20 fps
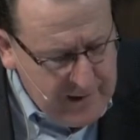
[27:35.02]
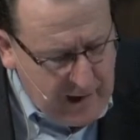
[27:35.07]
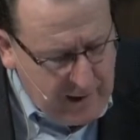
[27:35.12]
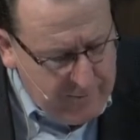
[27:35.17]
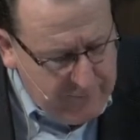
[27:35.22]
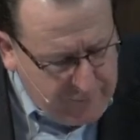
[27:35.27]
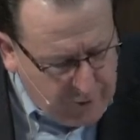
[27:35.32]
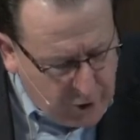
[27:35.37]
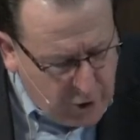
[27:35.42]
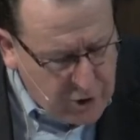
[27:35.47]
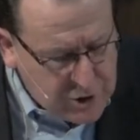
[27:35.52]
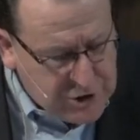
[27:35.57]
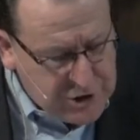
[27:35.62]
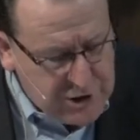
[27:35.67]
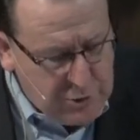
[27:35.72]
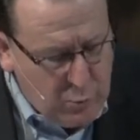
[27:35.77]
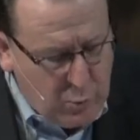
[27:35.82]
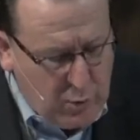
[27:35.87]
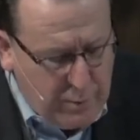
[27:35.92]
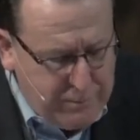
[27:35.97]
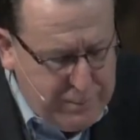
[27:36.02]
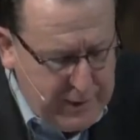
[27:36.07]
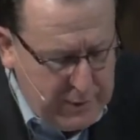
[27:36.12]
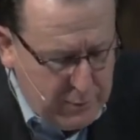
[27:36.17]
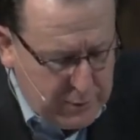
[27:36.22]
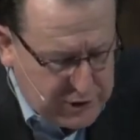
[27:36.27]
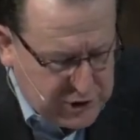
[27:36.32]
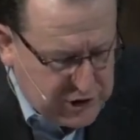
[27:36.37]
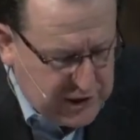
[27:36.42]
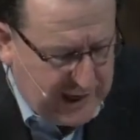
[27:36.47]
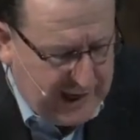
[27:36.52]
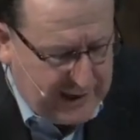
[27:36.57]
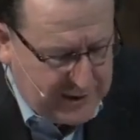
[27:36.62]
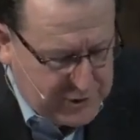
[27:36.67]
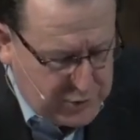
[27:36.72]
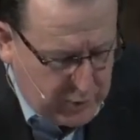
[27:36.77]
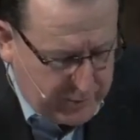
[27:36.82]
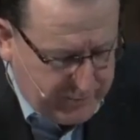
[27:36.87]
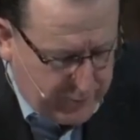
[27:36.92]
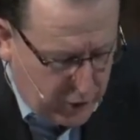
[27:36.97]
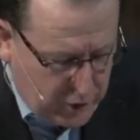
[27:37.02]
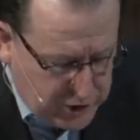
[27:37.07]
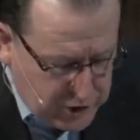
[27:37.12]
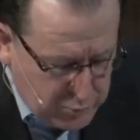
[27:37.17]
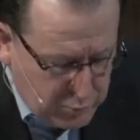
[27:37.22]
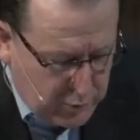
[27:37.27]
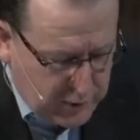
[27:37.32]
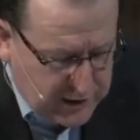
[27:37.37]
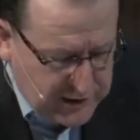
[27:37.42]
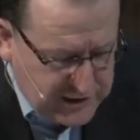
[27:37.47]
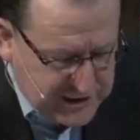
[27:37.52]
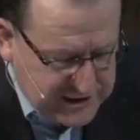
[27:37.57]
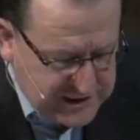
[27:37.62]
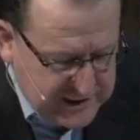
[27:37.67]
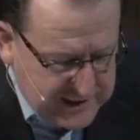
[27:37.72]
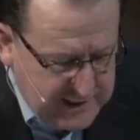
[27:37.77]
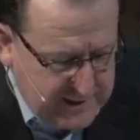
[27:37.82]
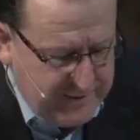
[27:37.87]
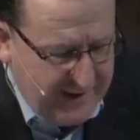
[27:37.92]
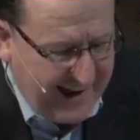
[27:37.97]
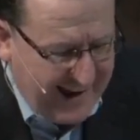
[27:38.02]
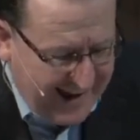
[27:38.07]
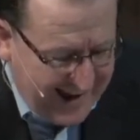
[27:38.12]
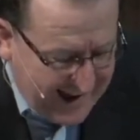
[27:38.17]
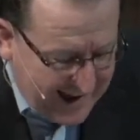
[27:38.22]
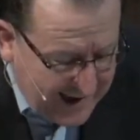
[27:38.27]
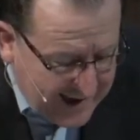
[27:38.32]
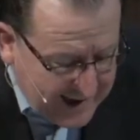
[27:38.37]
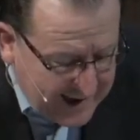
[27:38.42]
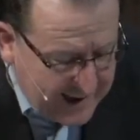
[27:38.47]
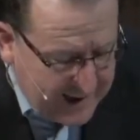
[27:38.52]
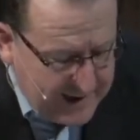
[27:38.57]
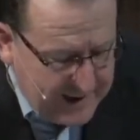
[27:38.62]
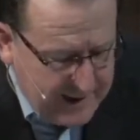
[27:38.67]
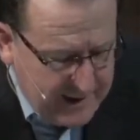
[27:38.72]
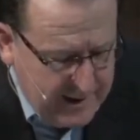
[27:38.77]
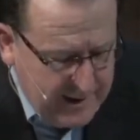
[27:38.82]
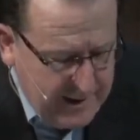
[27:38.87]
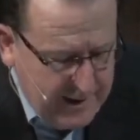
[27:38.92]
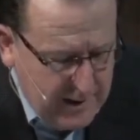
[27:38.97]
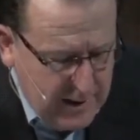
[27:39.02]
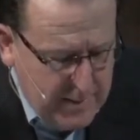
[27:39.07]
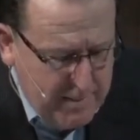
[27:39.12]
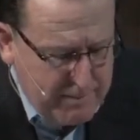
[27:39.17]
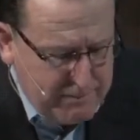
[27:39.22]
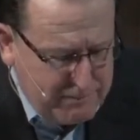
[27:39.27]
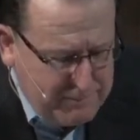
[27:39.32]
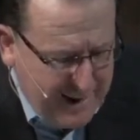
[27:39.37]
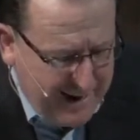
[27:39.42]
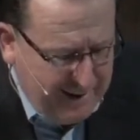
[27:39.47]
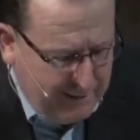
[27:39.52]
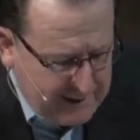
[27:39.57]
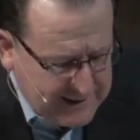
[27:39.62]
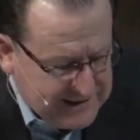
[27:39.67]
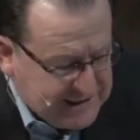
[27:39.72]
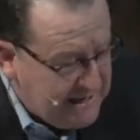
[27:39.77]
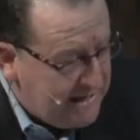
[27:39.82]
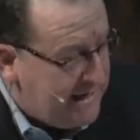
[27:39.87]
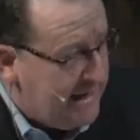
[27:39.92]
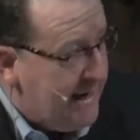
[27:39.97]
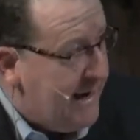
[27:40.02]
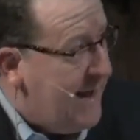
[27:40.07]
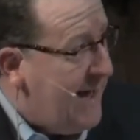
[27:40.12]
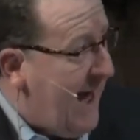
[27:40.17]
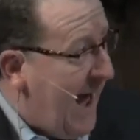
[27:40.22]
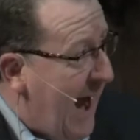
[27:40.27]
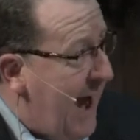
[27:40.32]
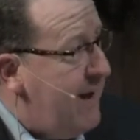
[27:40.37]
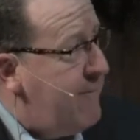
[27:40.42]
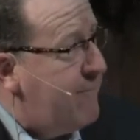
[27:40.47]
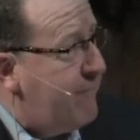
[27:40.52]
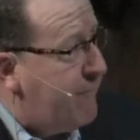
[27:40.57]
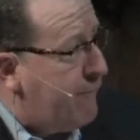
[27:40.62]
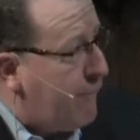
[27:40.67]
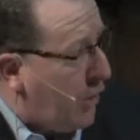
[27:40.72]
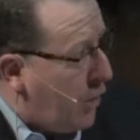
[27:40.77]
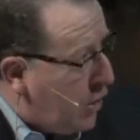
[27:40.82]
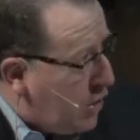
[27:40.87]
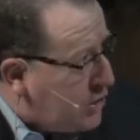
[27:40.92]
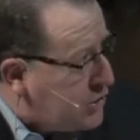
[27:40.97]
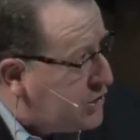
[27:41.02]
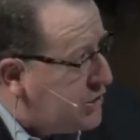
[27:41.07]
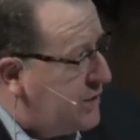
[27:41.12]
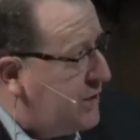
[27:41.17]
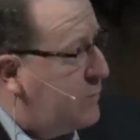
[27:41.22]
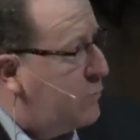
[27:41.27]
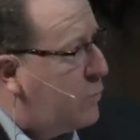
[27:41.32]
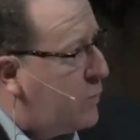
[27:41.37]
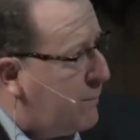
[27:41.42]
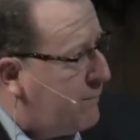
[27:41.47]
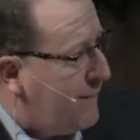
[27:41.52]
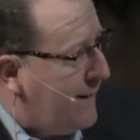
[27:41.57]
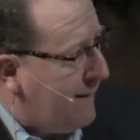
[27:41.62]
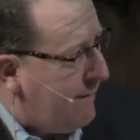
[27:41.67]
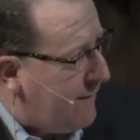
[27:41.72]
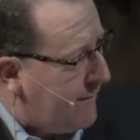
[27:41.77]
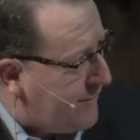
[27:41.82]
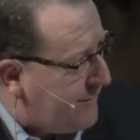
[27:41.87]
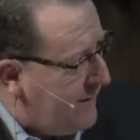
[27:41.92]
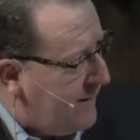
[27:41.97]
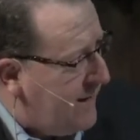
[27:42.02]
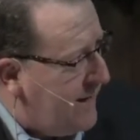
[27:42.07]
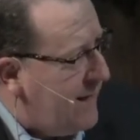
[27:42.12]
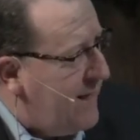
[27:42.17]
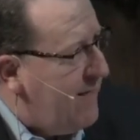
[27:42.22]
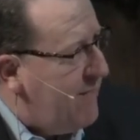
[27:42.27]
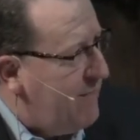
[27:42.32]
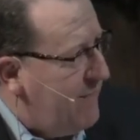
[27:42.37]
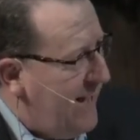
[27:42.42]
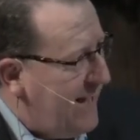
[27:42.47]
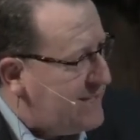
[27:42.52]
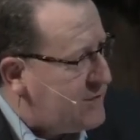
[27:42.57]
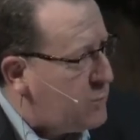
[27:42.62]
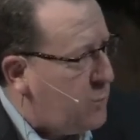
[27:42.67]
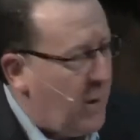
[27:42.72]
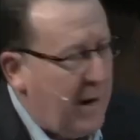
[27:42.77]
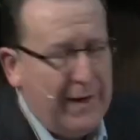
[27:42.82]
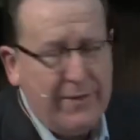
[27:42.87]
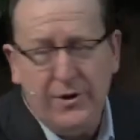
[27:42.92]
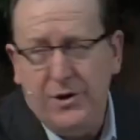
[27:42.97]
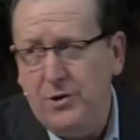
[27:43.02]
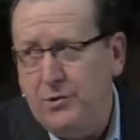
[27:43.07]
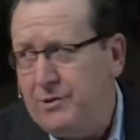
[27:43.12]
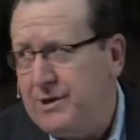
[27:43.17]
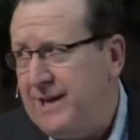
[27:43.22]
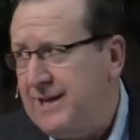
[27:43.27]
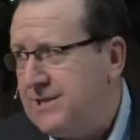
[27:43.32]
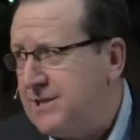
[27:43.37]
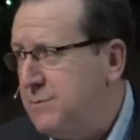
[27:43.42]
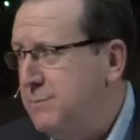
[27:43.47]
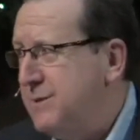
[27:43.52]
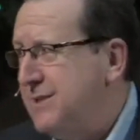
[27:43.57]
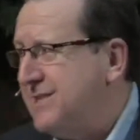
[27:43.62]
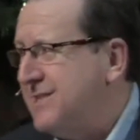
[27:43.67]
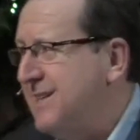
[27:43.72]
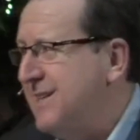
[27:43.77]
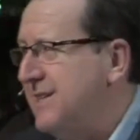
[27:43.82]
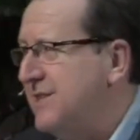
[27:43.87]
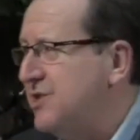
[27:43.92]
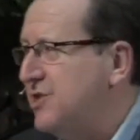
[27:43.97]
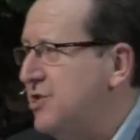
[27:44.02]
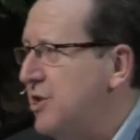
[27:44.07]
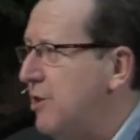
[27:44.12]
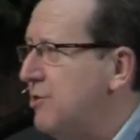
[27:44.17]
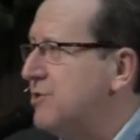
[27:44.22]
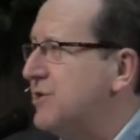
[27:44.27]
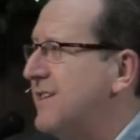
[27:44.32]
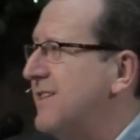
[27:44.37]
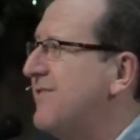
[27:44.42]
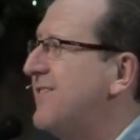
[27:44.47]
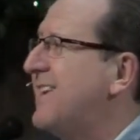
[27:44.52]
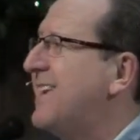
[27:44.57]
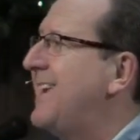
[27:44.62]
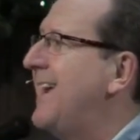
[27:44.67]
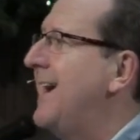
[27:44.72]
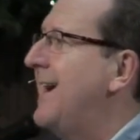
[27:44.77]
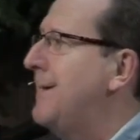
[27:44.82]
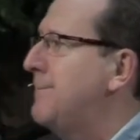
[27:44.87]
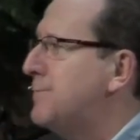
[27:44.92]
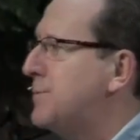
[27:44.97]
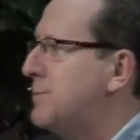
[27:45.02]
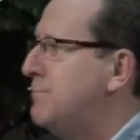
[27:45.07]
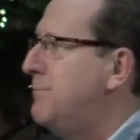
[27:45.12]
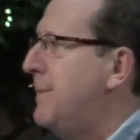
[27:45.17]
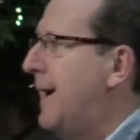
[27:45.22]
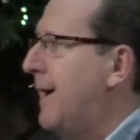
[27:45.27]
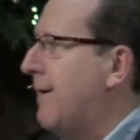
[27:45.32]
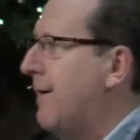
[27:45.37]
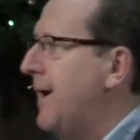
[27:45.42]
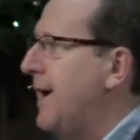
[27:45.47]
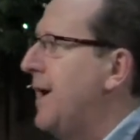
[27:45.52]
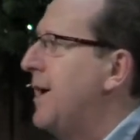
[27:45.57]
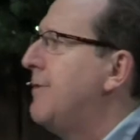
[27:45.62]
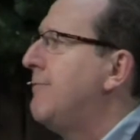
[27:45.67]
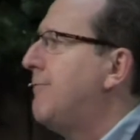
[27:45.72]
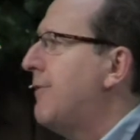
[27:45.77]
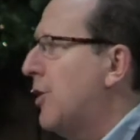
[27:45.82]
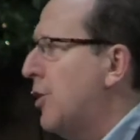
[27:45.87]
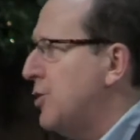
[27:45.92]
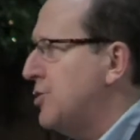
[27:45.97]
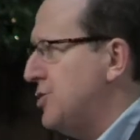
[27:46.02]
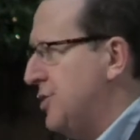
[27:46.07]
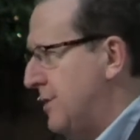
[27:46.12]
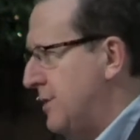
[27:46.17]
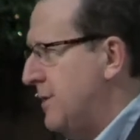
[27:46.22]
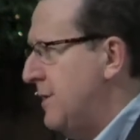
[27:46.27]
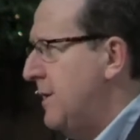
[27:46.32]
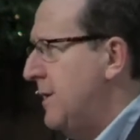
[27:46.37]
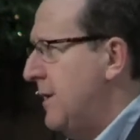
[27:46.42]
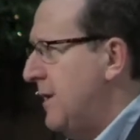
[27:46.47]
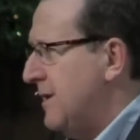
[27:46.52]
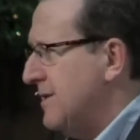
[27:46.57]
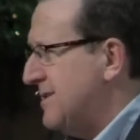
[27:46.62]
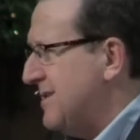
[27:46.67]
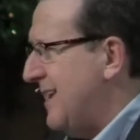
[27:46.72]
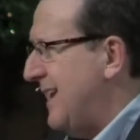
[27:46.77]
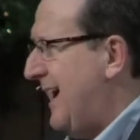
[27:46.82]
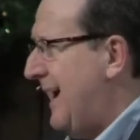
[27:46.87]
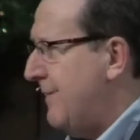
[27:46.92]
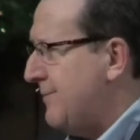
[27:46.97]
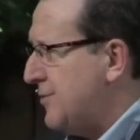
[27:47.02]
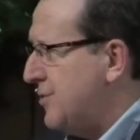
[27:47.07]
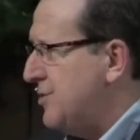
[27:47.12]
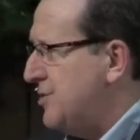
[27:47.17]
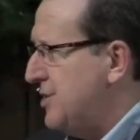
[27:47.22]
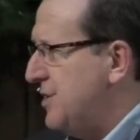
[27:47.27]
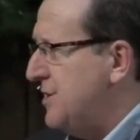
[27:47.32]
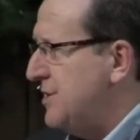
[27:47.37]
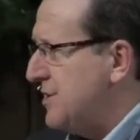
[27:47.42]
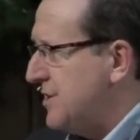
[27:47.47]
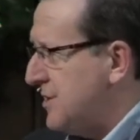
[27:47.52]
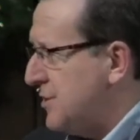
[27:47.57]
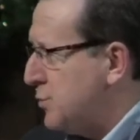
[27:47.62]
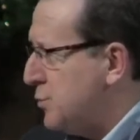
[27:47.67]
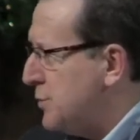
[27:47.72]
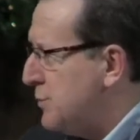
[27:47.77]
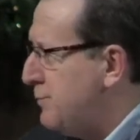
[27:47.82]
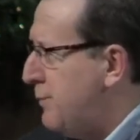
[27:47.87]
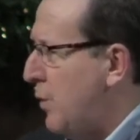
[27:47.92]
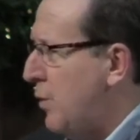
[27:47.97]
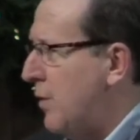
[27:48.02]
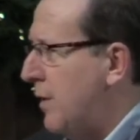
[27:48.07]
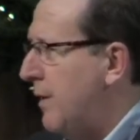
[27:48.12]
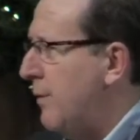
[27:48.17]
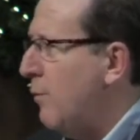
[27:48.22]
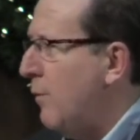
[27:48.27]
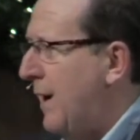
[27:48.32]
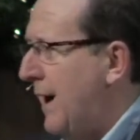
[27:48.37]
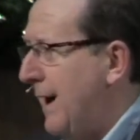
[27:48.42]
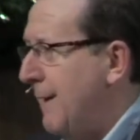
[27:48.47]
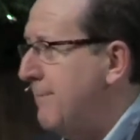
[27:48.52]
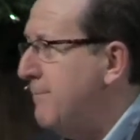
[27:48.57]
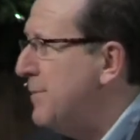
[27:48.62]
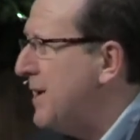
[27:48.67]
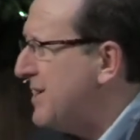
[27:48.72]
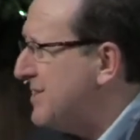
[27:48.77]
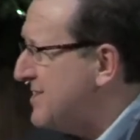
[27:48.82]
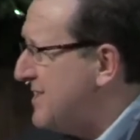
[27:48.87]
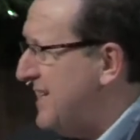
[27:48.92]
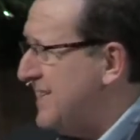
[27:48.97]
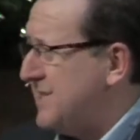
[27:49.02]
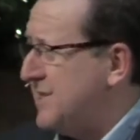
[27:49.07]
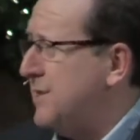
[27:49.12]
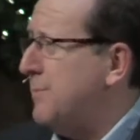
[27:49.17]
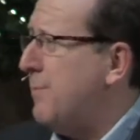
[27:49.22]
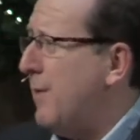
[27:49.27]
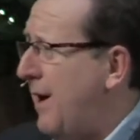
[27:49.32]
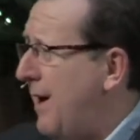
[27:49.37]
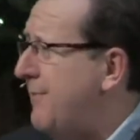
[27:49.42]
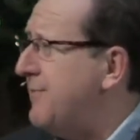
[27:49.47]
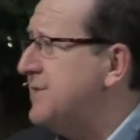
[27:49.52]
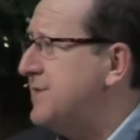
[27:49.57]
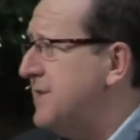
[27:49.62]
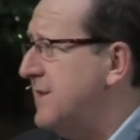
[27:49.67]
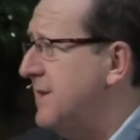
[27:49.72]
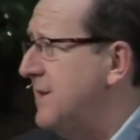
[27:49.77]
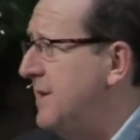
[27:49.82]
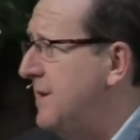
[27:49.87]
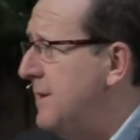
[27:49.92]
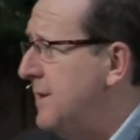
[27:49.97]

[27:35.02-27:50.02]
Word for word: A virgin will be with child. So a virgin will conceive and bear a son. A virgin will bear a son. That's why the New Testament says Joseph kept Mary a virgin until after Jesus was born. Why? Because that's the prophecy.